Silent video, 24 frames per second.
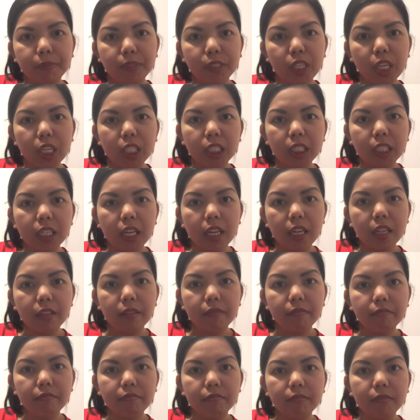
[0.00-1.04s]
just need
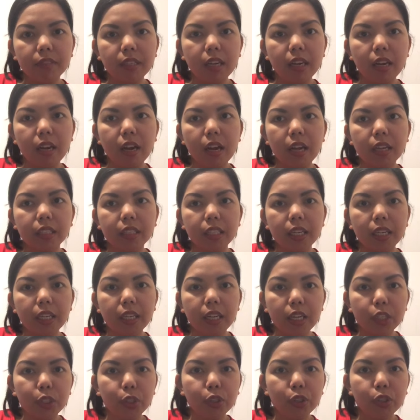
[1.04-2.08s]
the
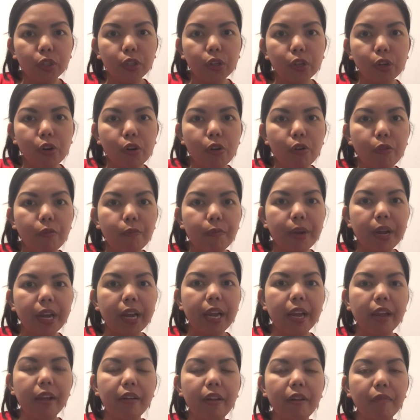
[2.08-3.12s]
signature of
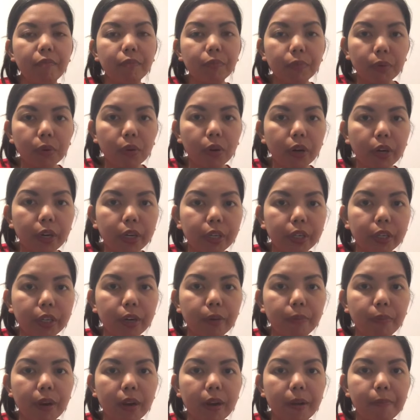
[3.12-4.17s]
my
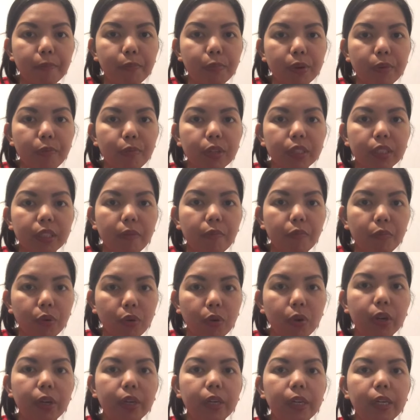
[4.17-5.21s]
employer, my previous
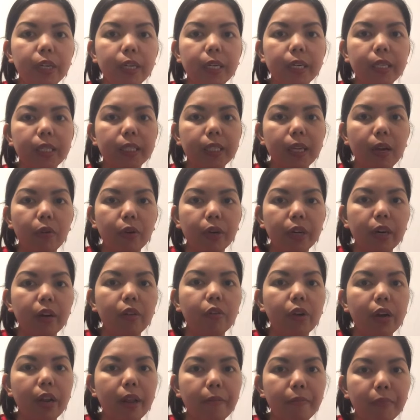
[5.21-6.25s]
employer in Saudi
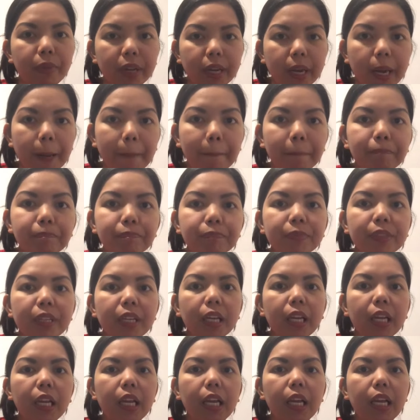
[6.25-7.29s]
Arabia.
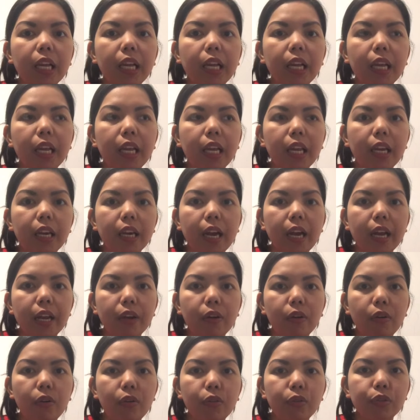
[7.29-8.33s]
And I
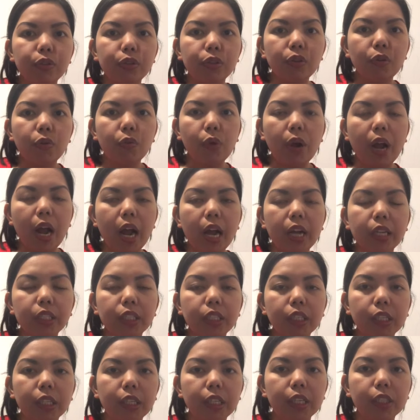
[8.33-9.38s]
also
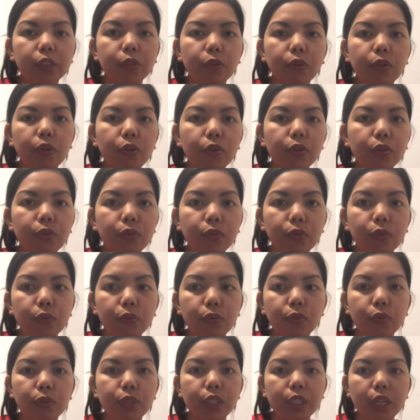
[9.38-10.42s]
asked her to go
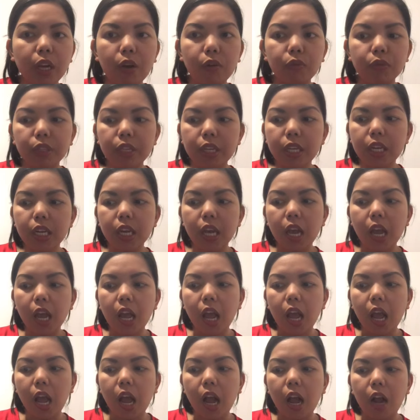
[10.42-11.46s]
to Saudi
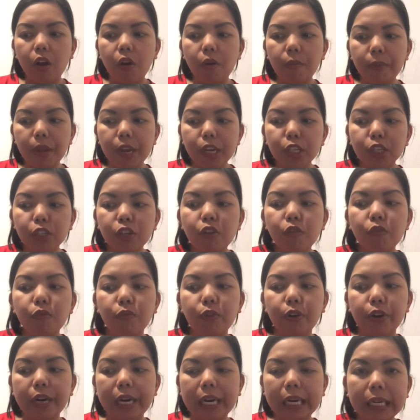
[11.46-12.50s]
Commission
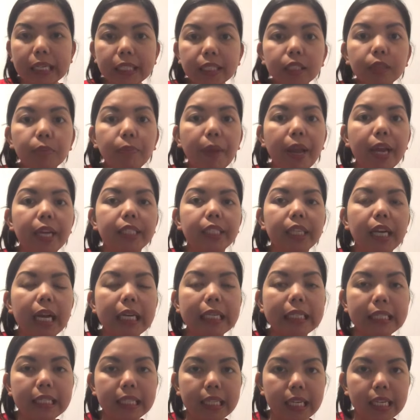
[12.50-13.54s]
for Health
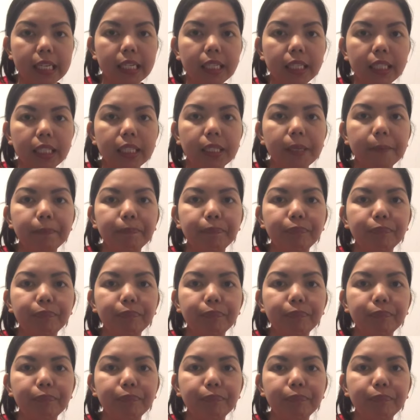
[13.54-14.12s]
Specialties,